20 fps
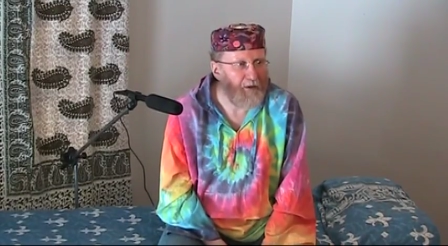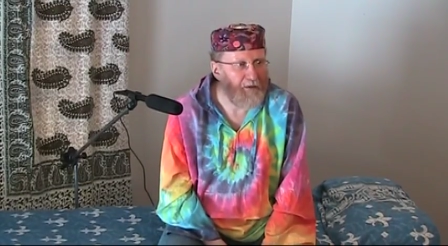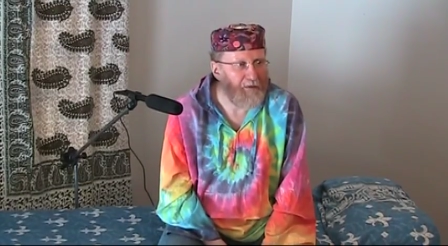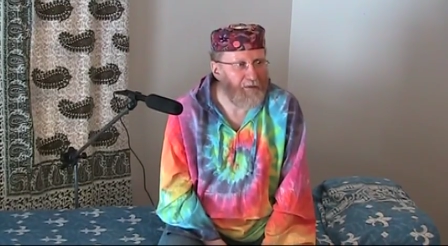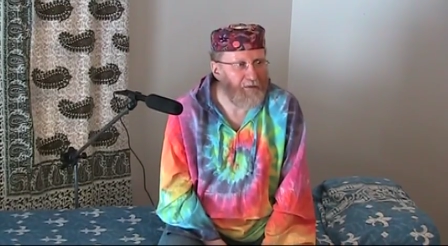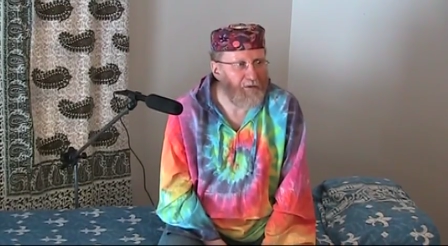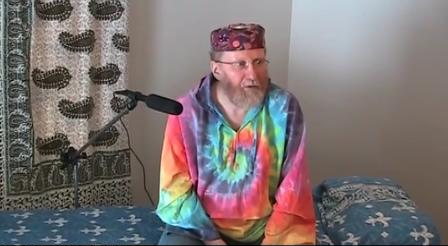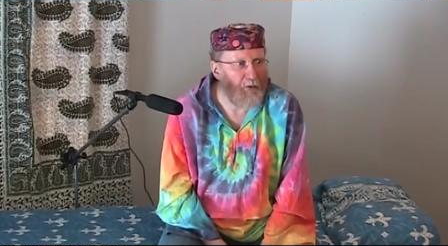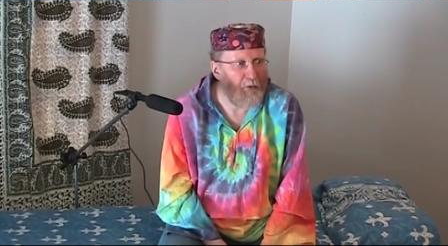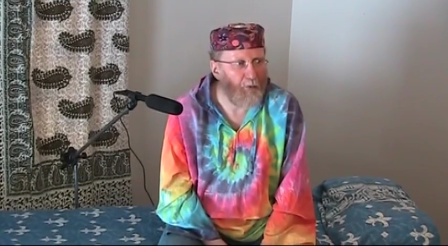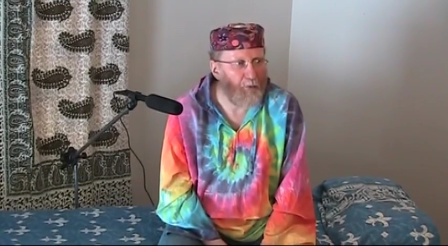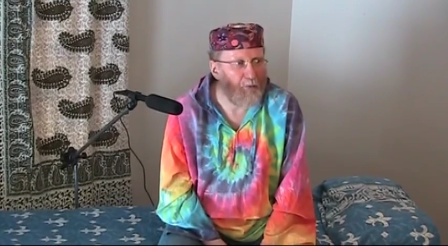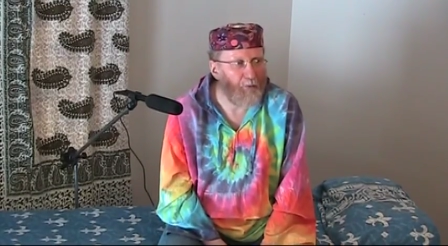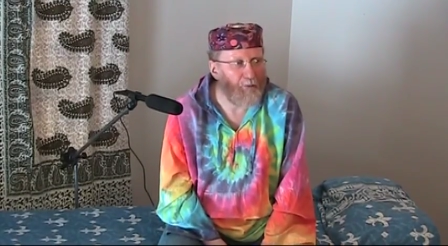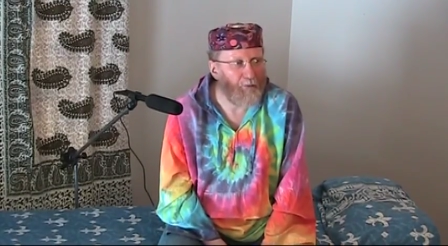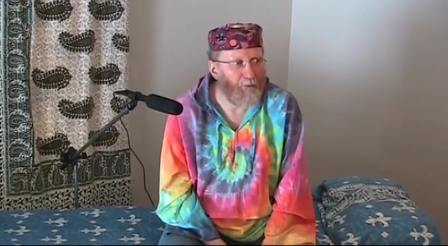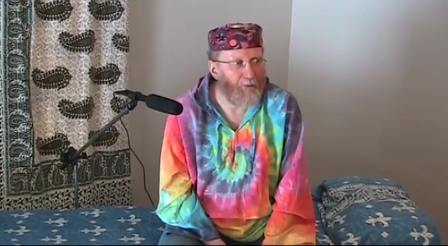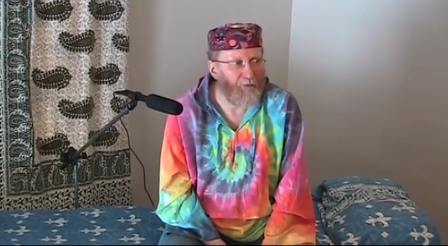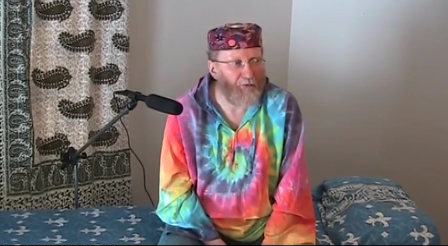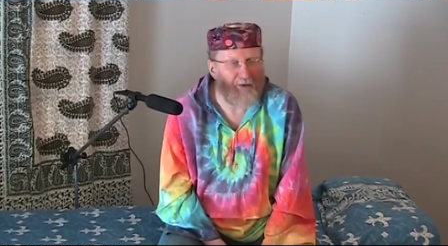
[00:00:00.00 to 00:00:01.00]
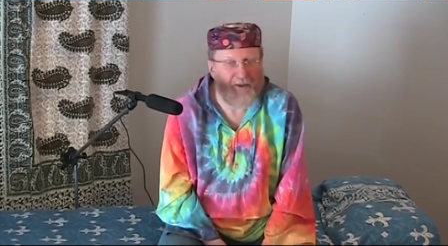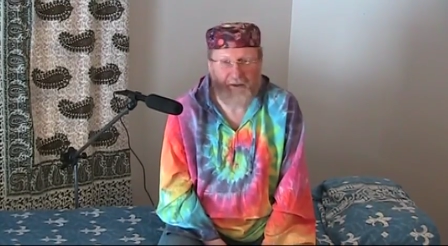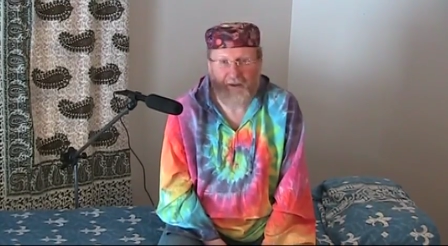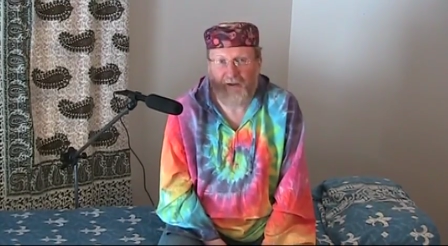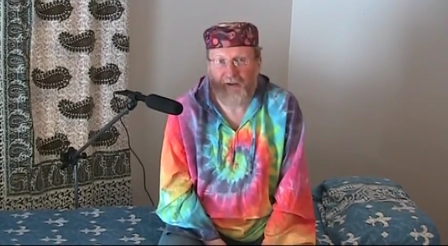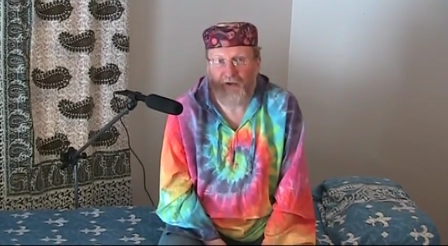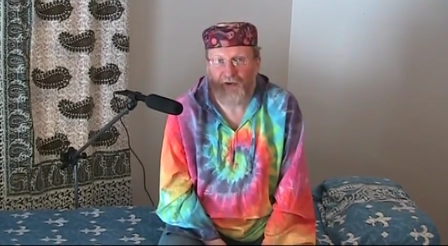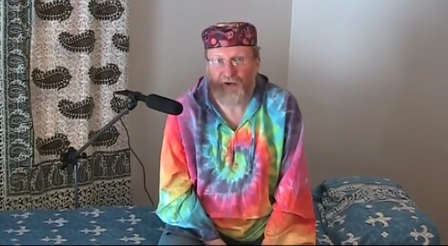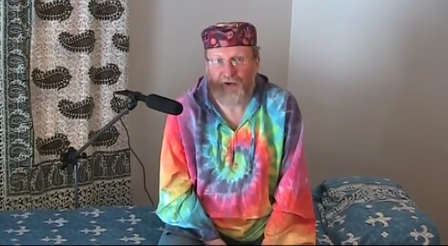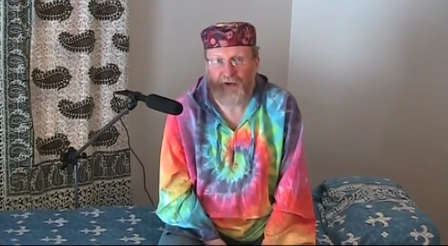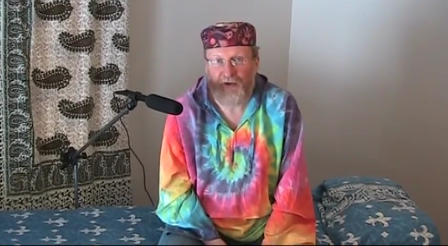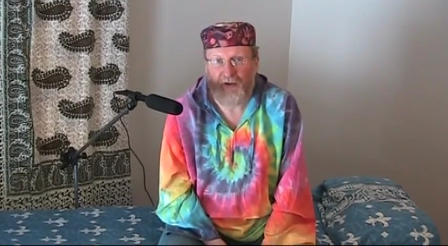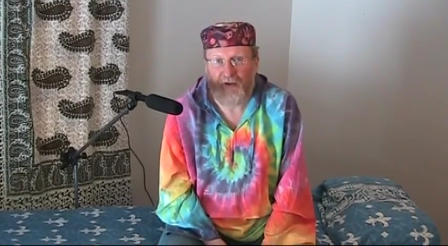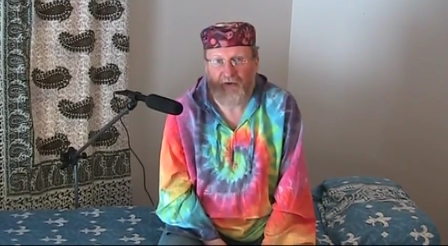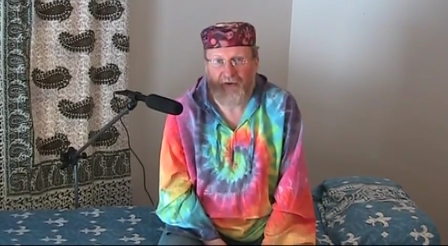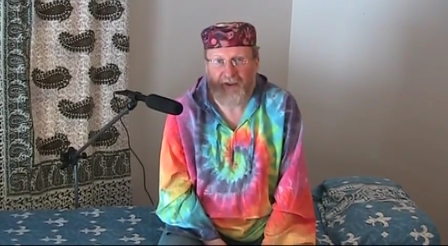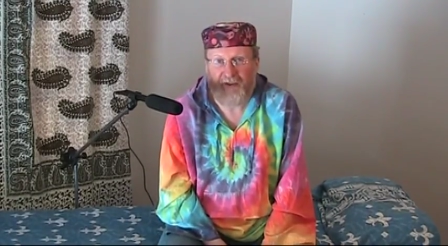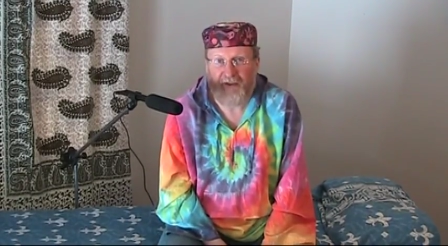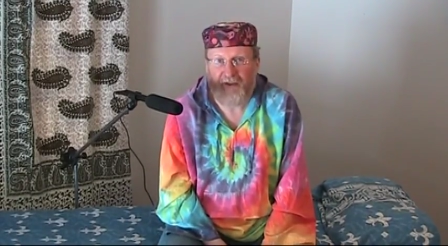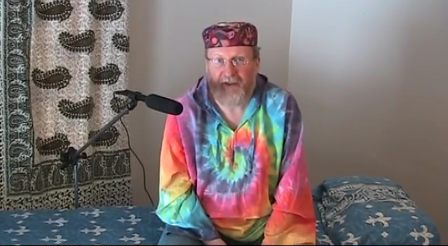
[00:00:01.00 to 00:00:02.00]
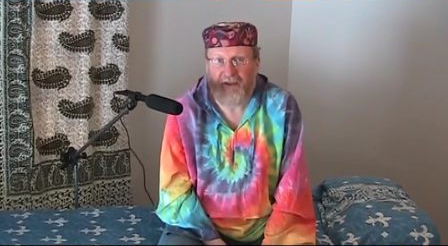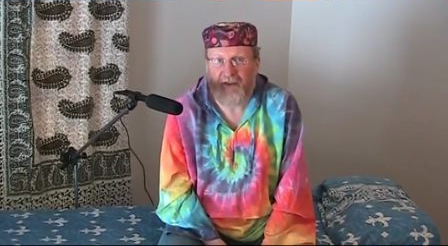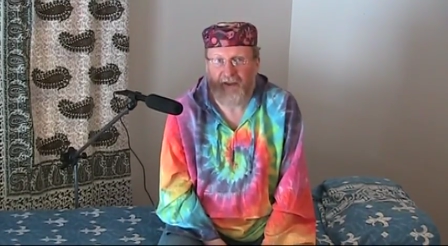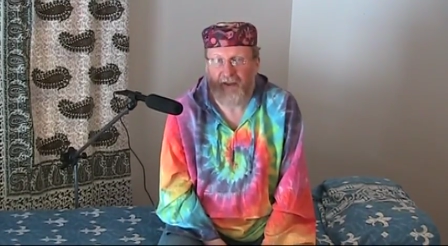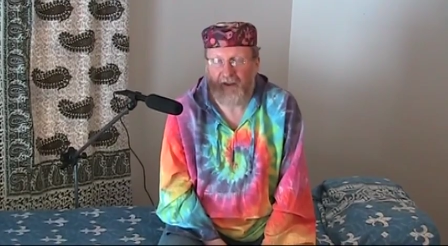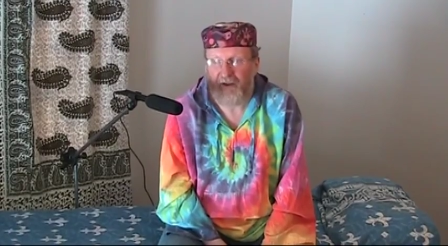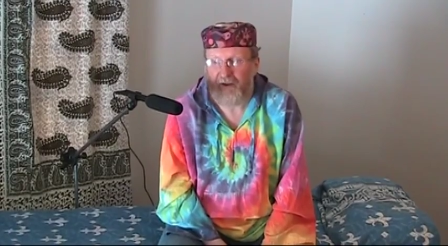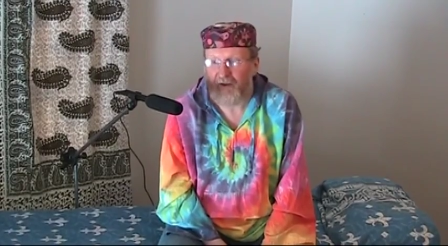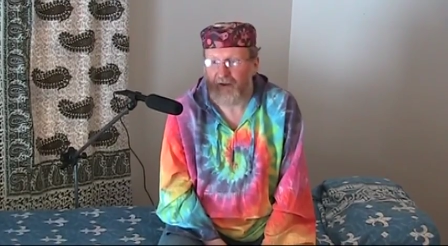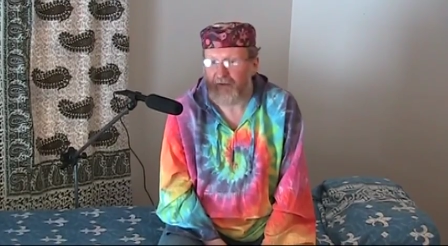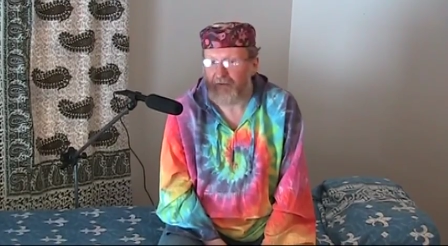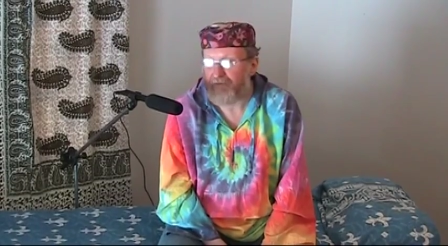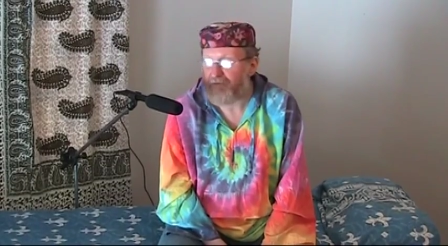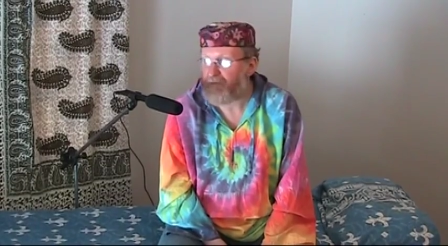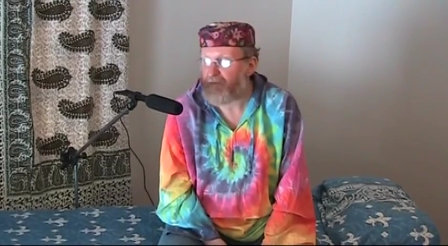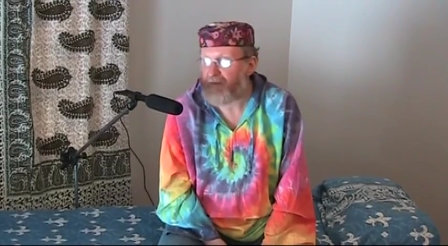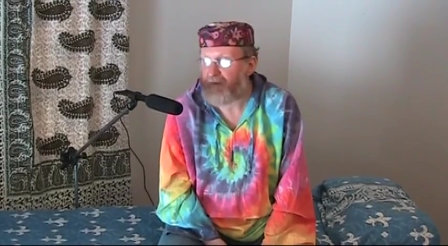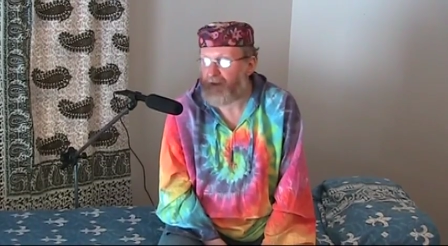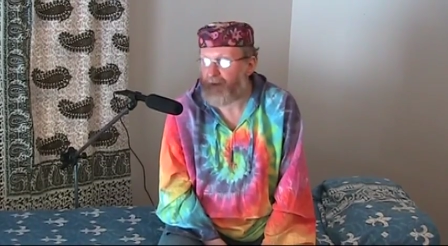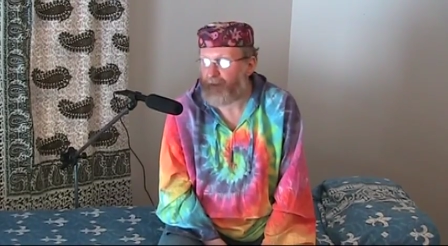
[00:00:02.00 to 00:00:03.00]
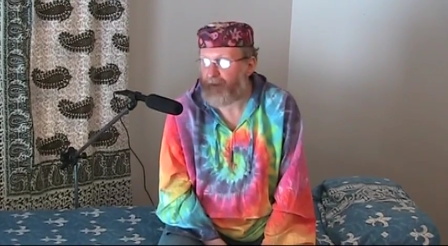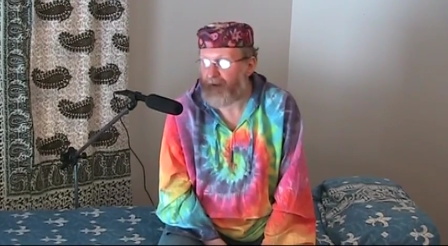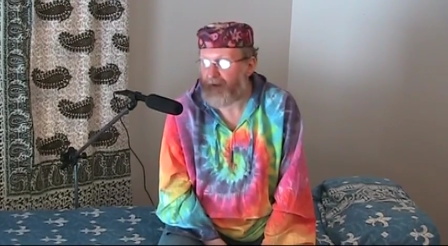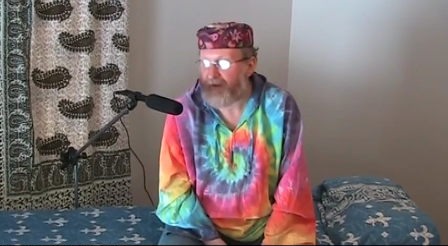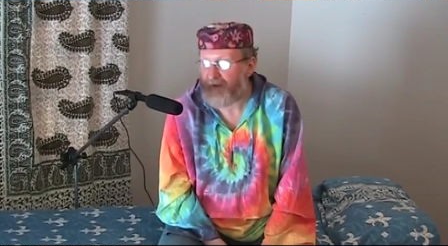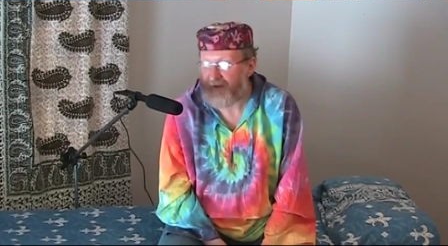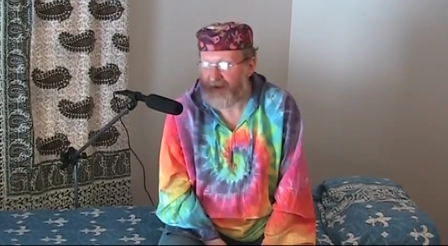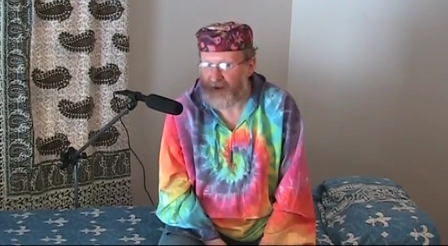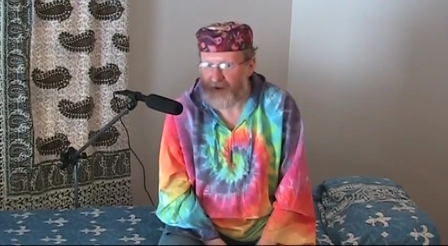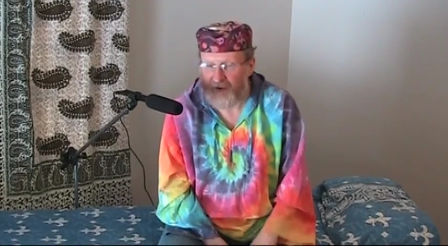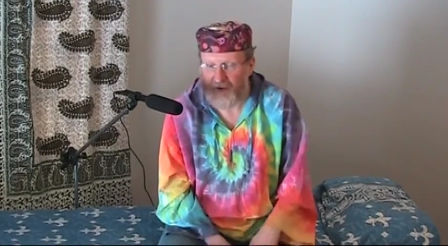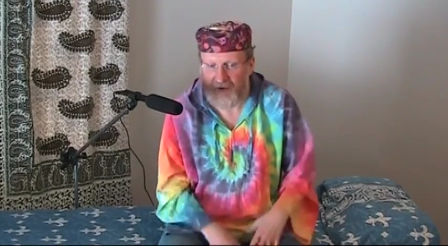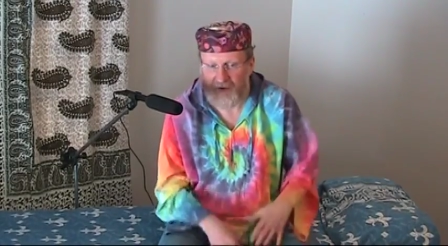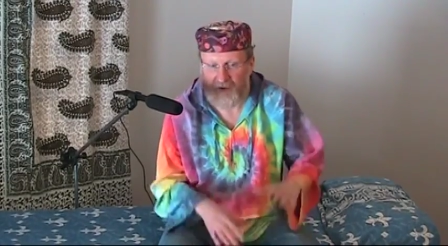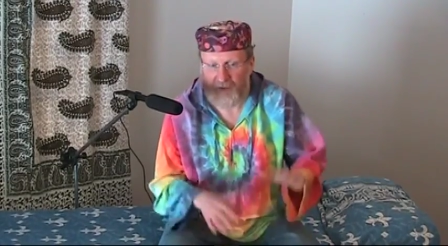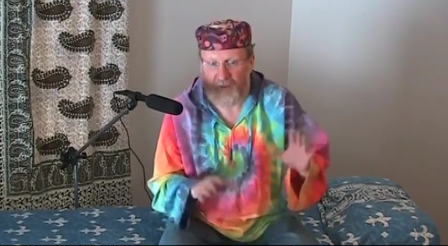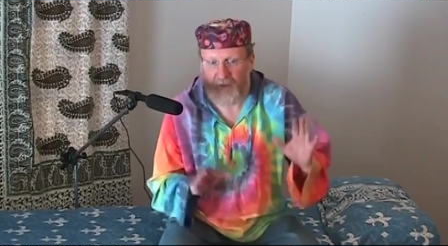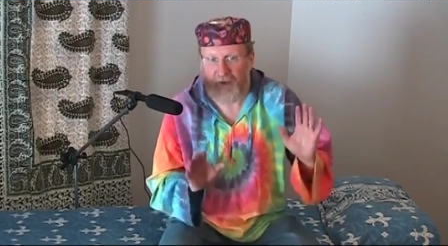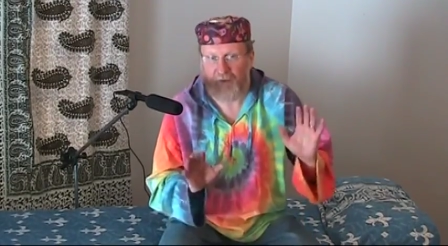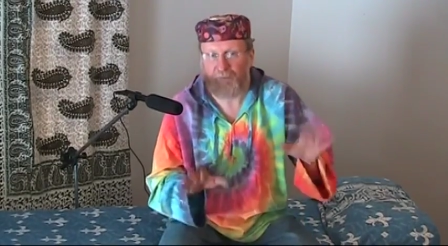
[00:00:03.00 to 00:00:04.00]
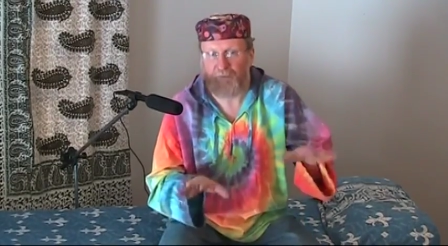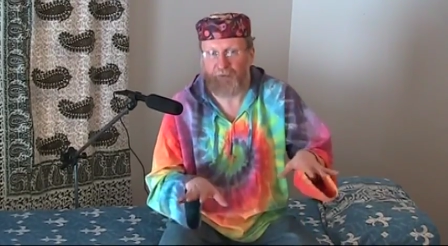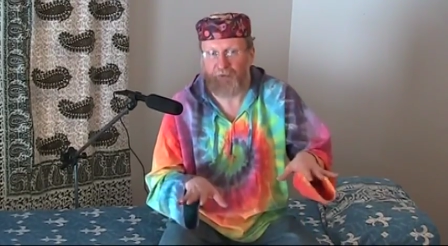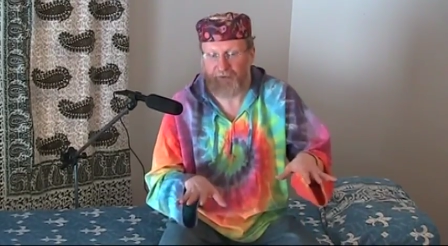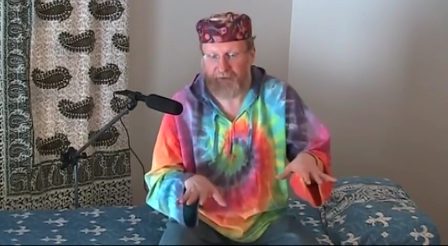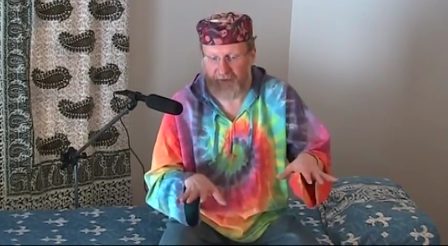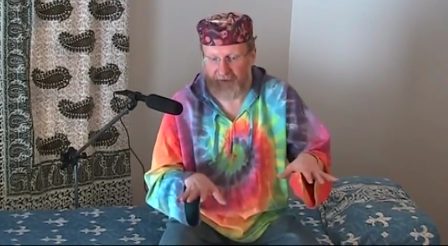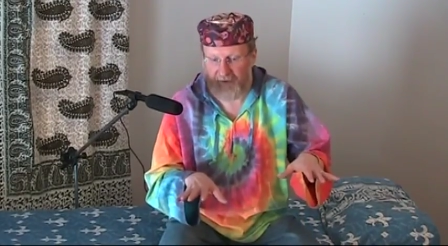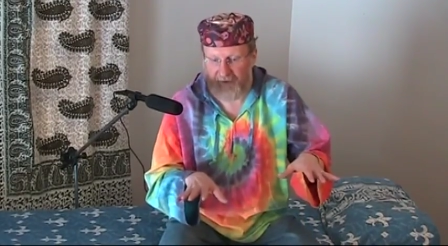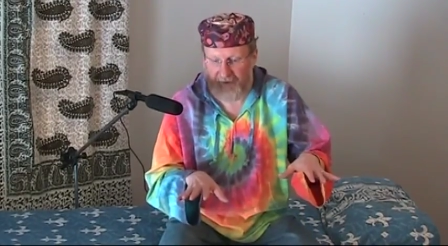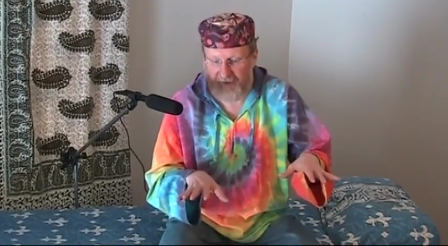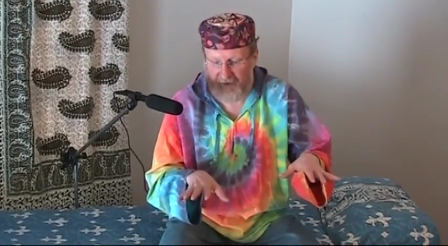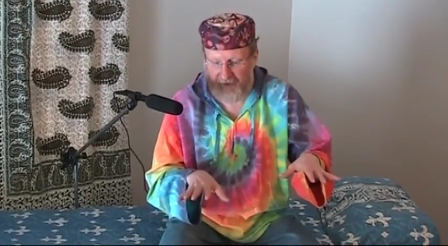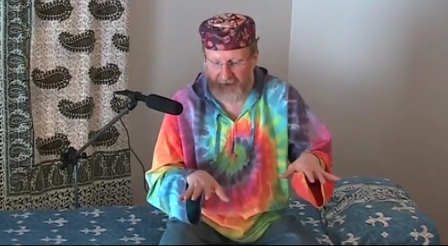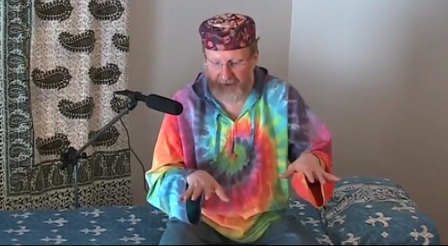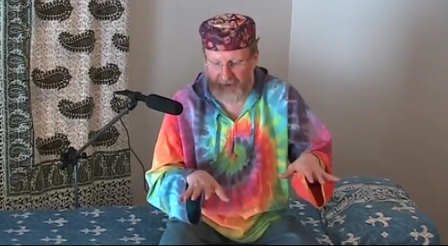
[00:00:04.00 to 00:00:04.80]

so Reiki, energy, uh, Reiki healing typical session is one person lay,